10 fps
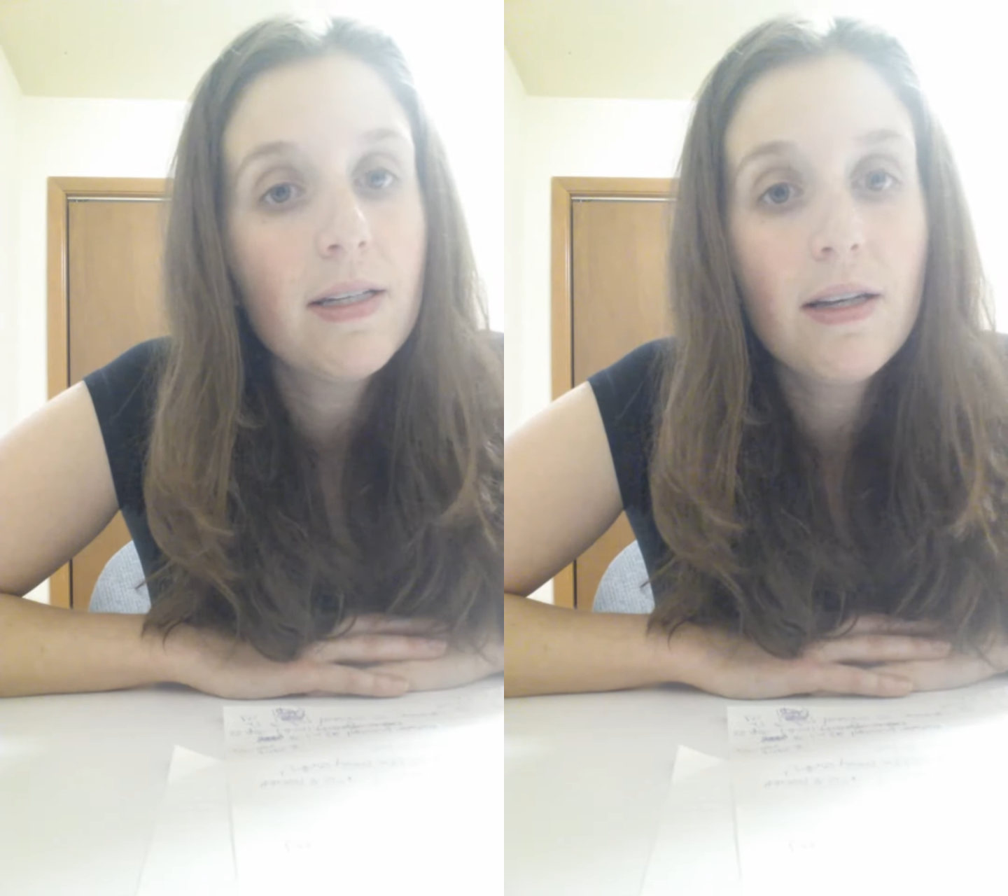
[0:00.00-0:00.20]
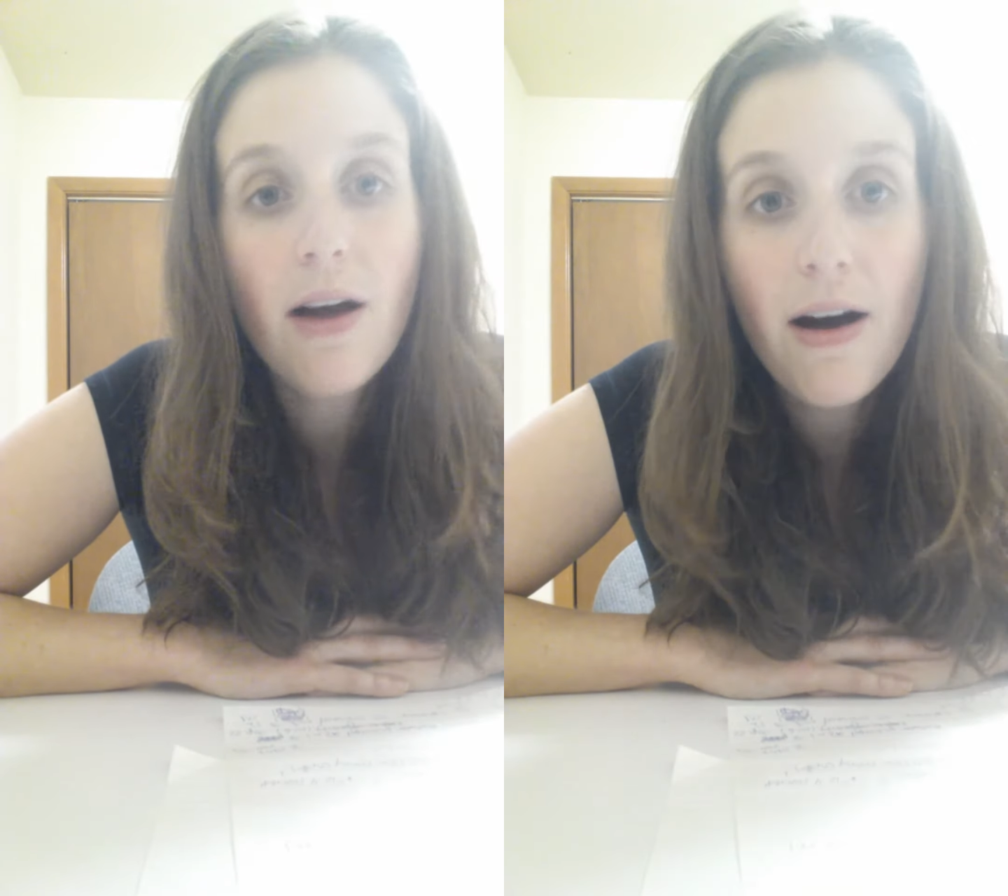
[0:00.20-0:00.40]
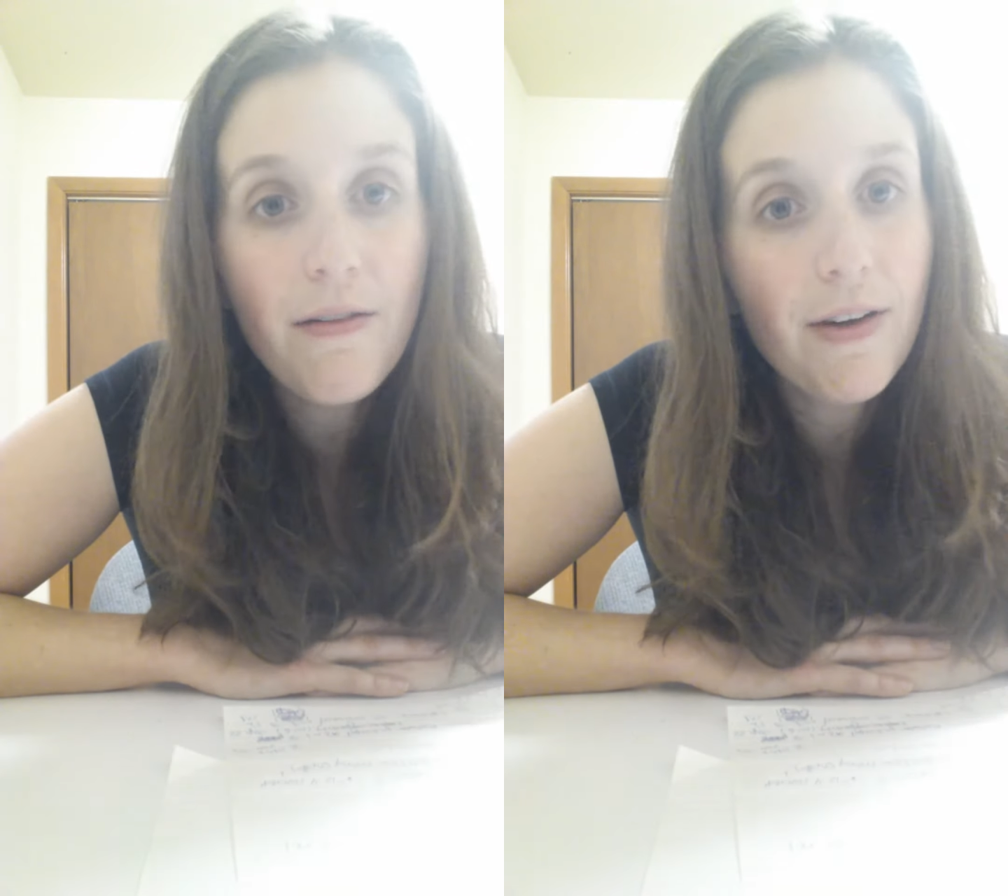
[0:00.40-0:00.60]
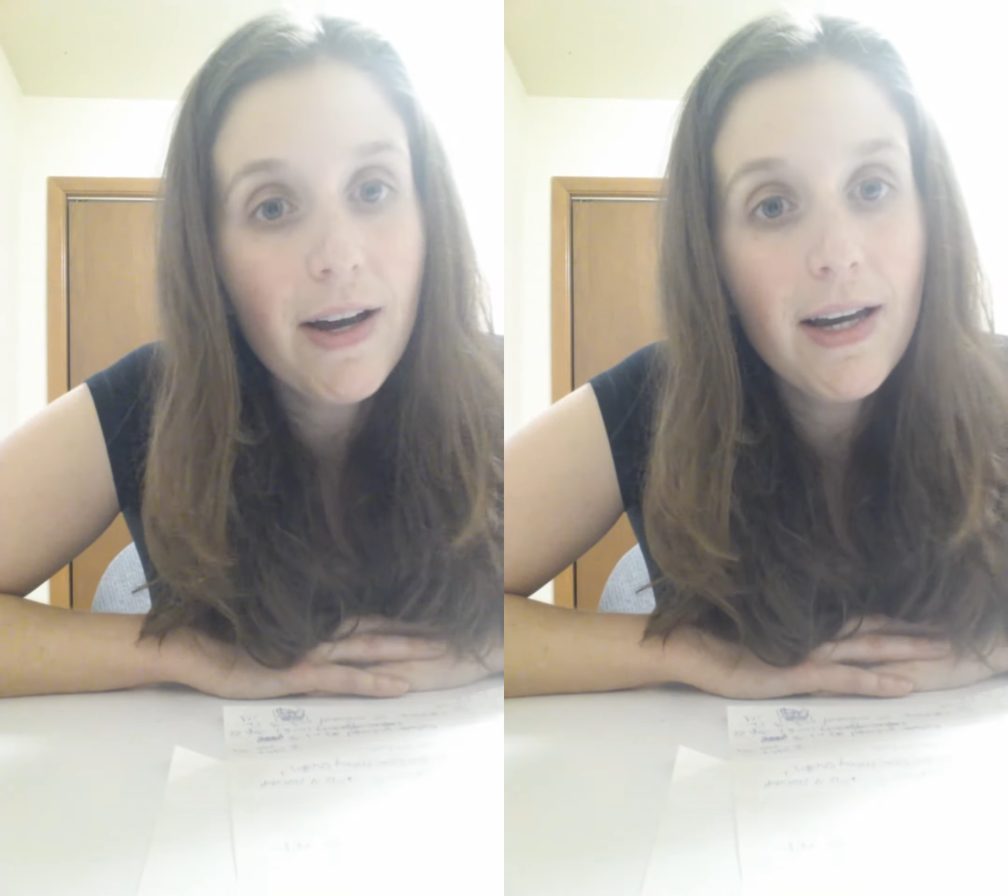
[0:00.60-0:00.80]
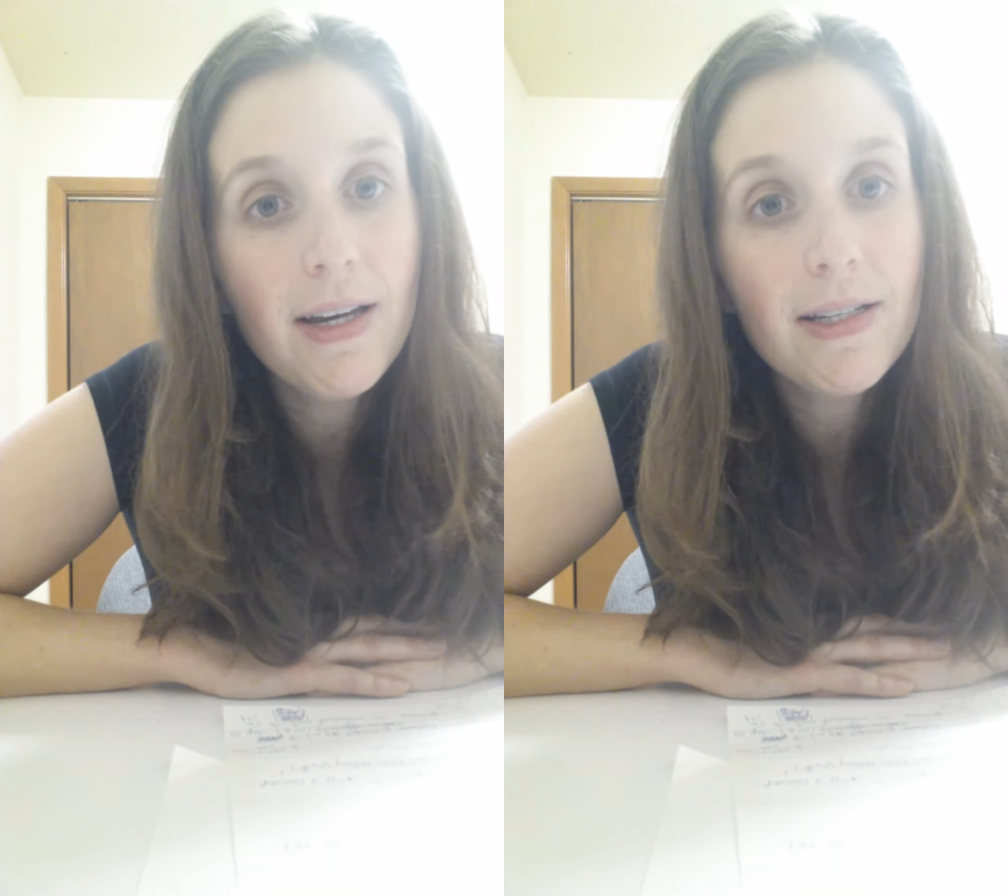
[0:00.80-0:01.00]
did not
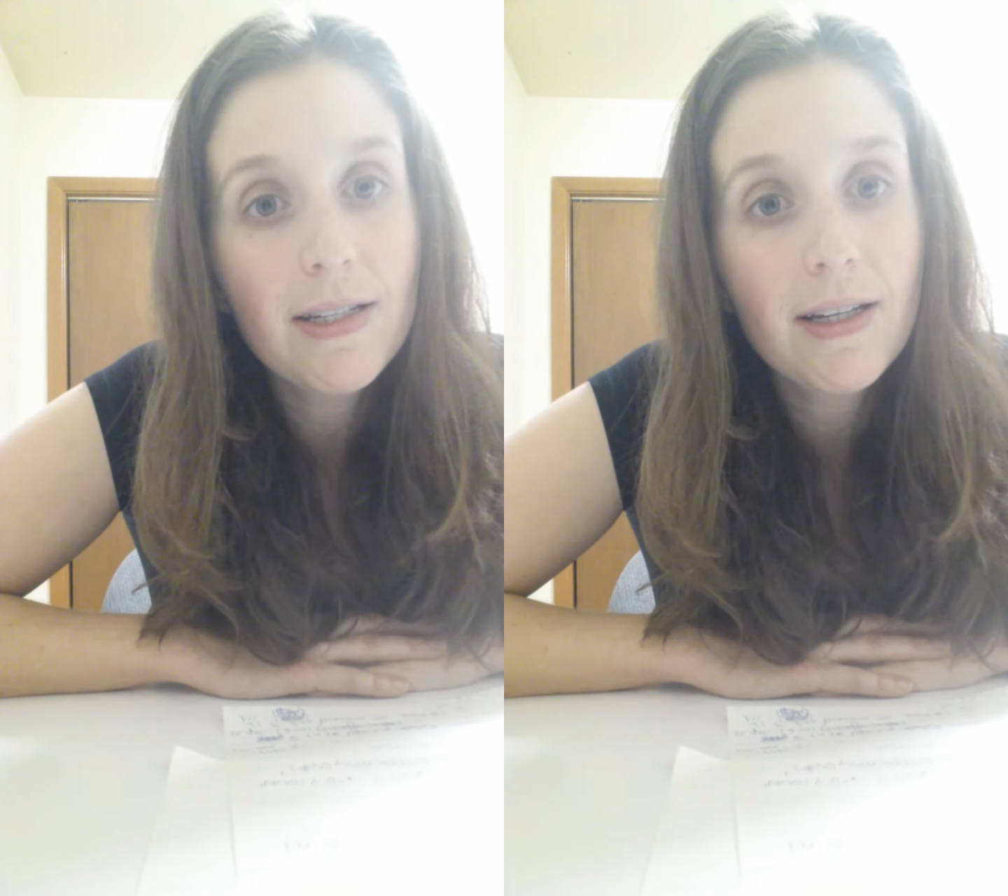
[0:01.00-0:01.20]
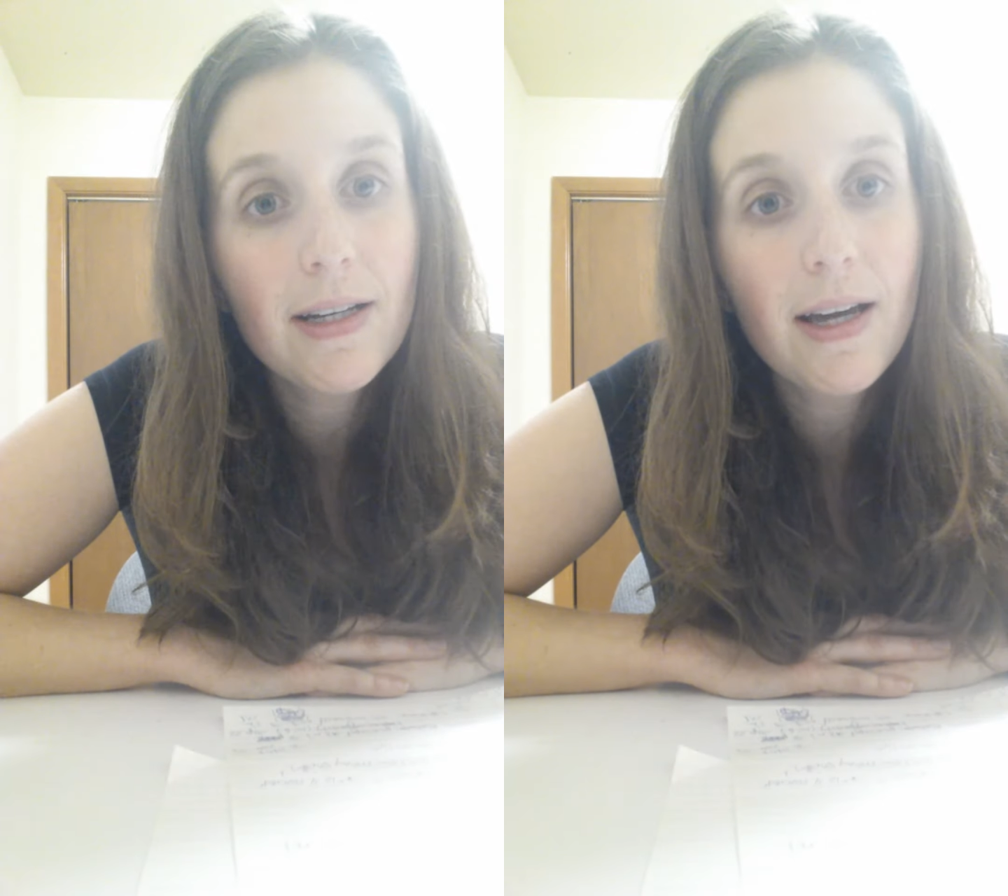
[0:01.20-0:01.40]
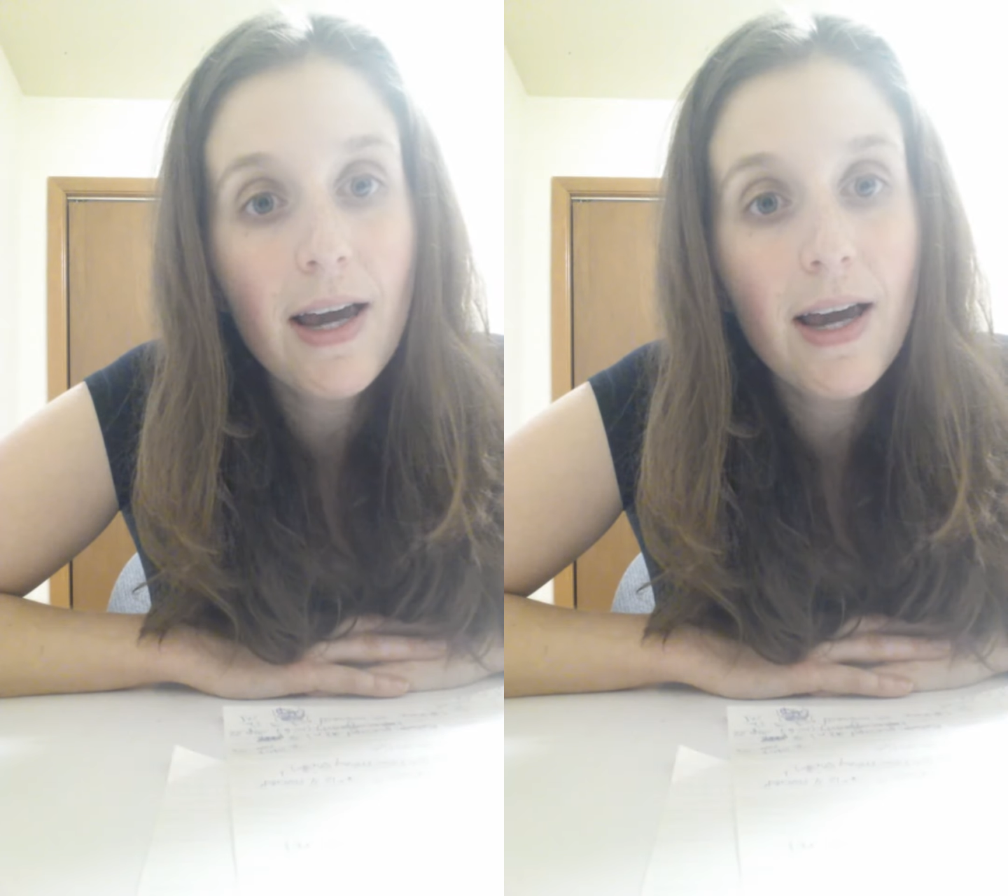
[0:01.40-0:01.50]
find